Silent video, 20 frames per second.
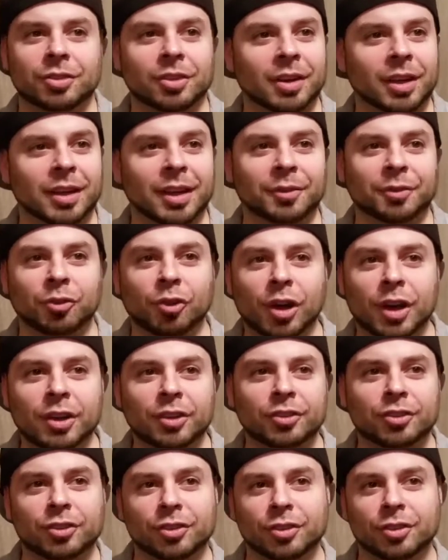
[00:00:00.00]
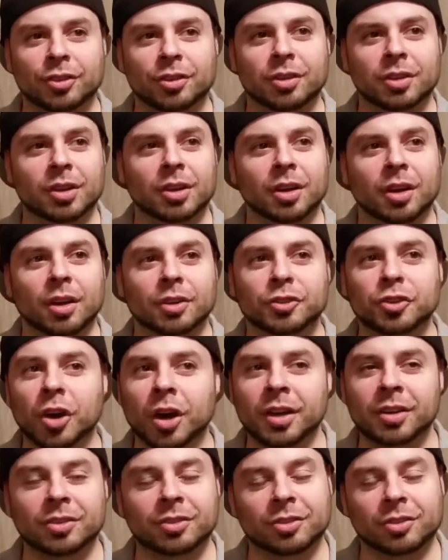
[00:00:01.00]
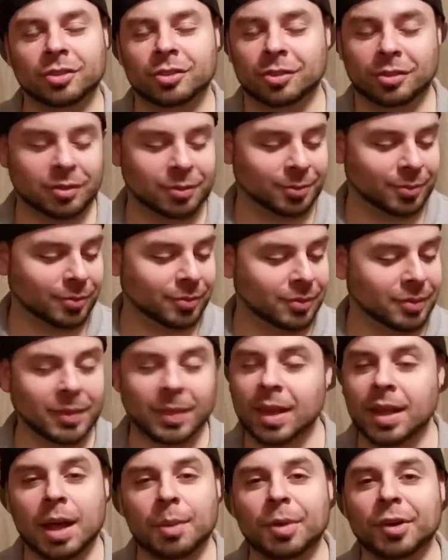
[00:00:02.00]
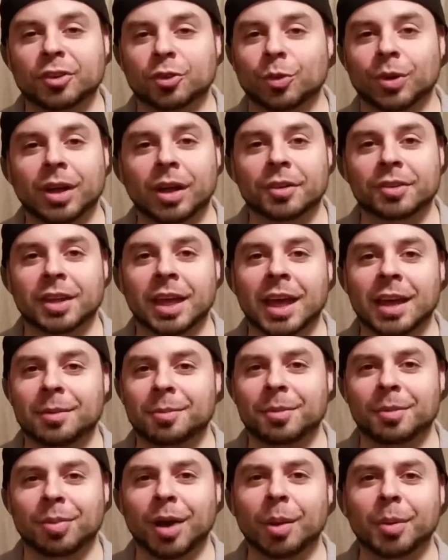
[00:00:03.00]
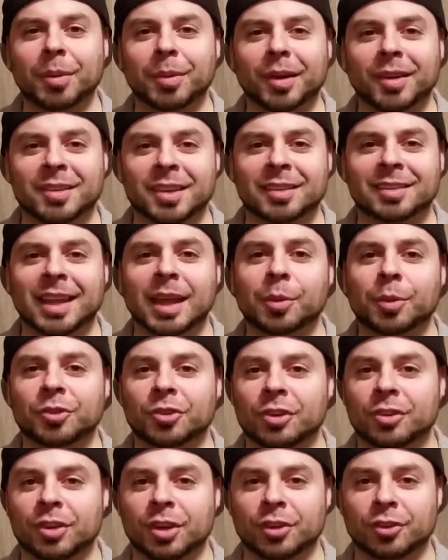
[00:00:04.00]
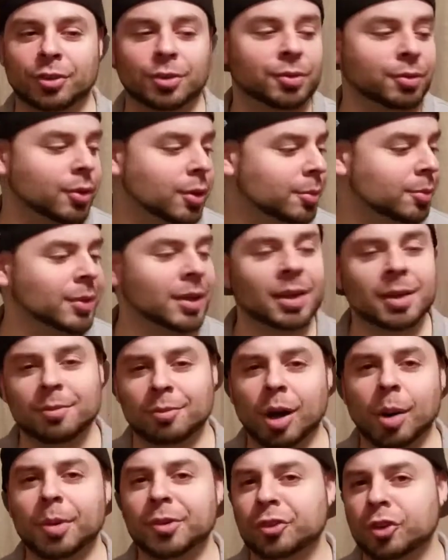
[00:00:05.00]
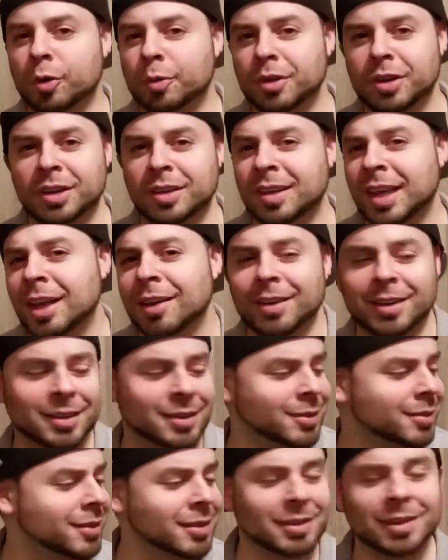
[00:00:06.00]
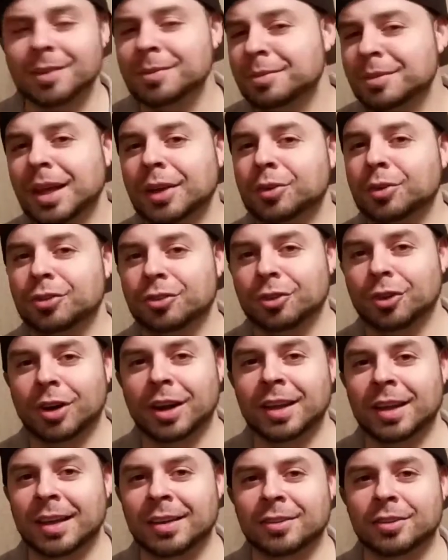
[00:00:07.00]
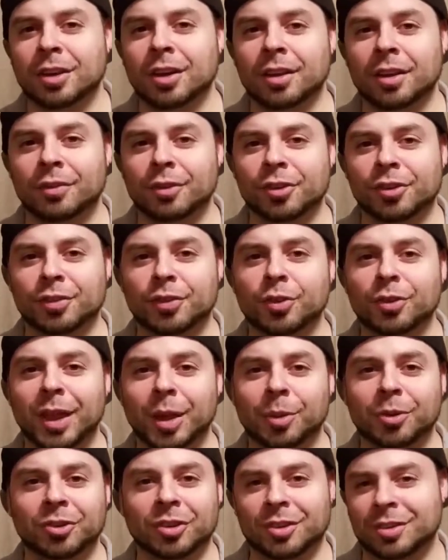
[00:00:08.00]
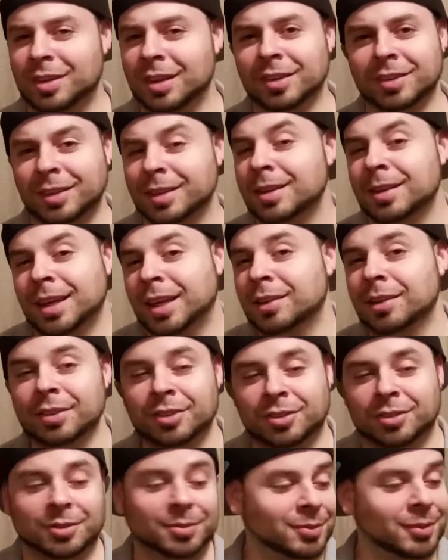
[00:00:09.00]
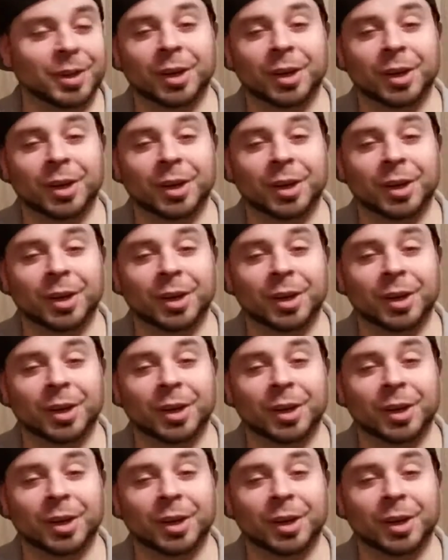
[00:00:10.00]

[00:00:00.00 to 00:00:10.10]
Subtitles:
I think French, Dutch. I'm not sure what else. It had probably about 6 languages you could choose from. Probably German and Italian. Not too sure. I just saw the first few languages and I was like, English,